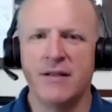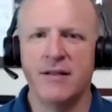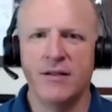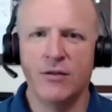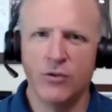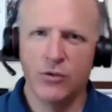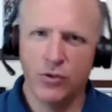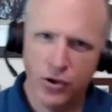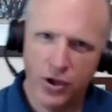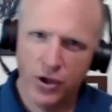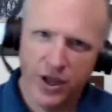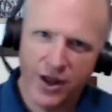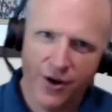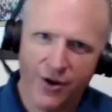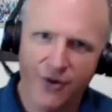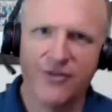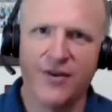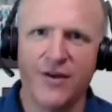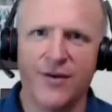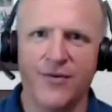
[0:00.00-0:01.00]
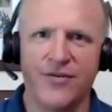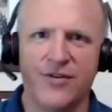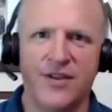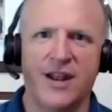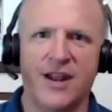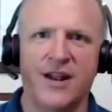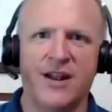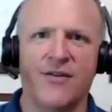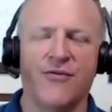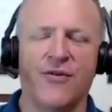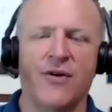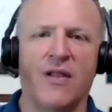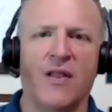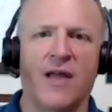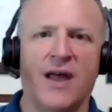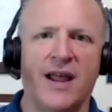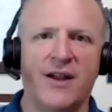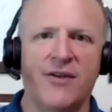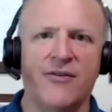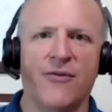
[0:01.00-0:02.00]
look at ourselves in a different
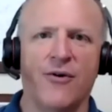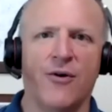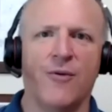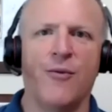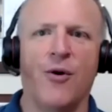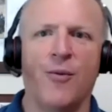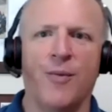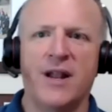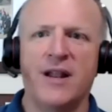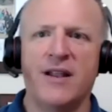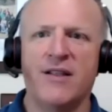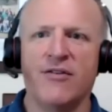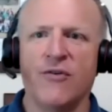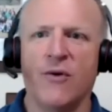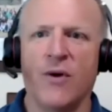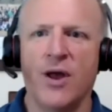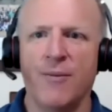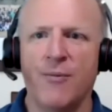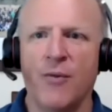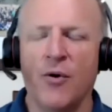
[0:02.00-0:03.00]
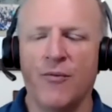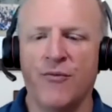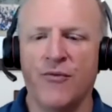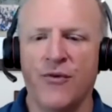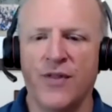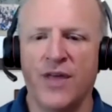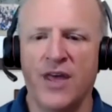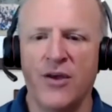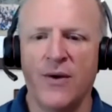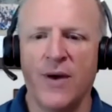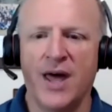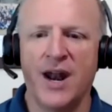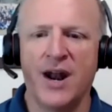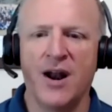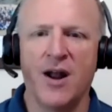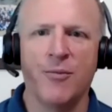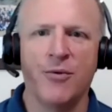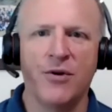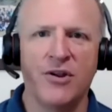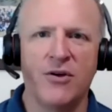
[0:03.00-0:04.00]
light for a moment. And so I am hopeful that you had an
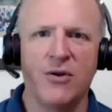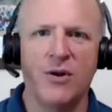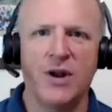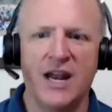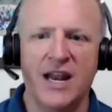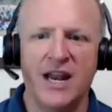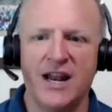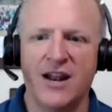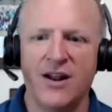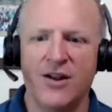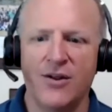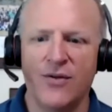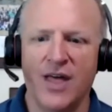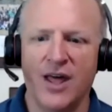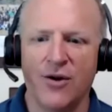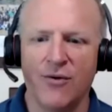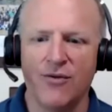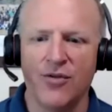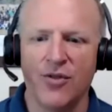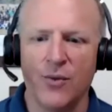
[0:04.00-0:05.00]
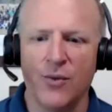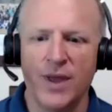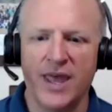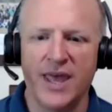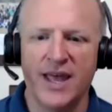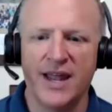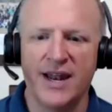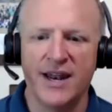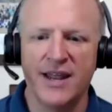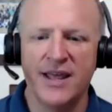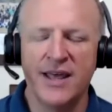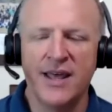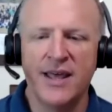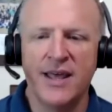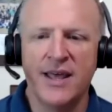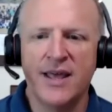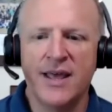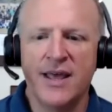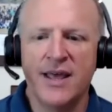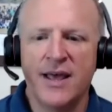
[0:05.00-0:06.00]
opportunity to do that over the weekend.
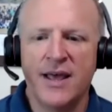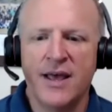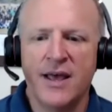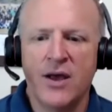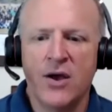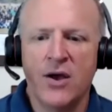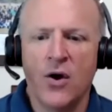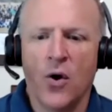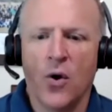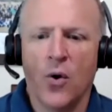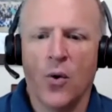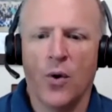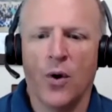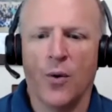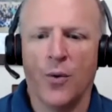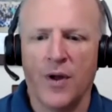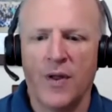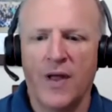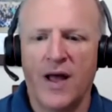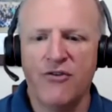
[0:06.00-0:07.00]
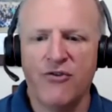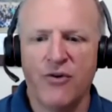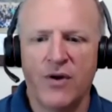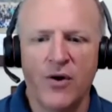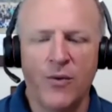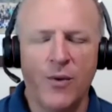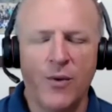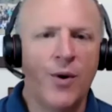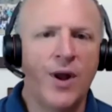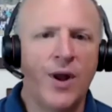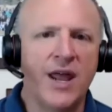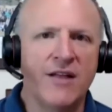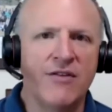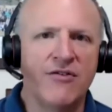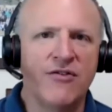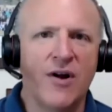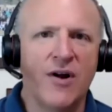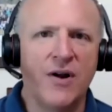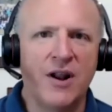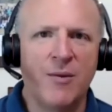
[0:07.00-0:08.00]
Well, we're glad you're here. We want to get
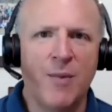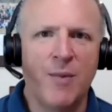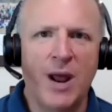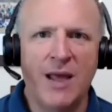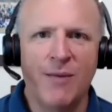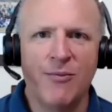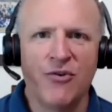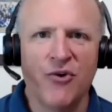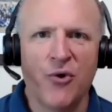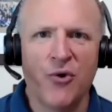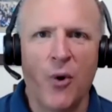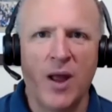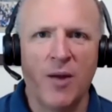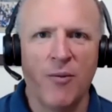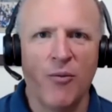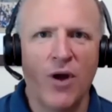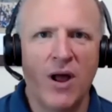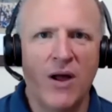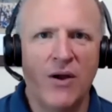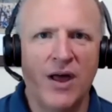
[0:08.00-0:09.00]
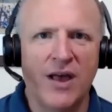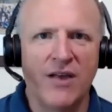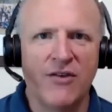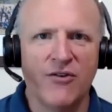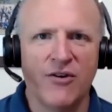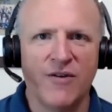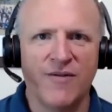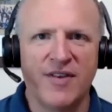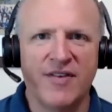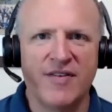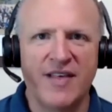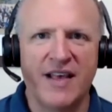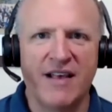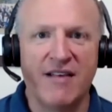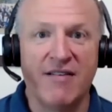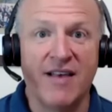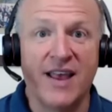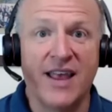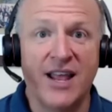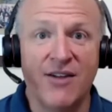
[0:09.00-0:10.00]
started. My name is Craig Brown. I serve as the
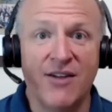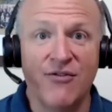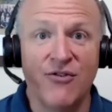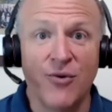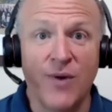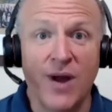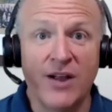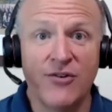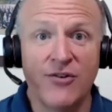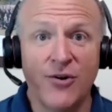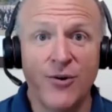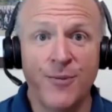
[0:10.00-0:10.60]
Executive Director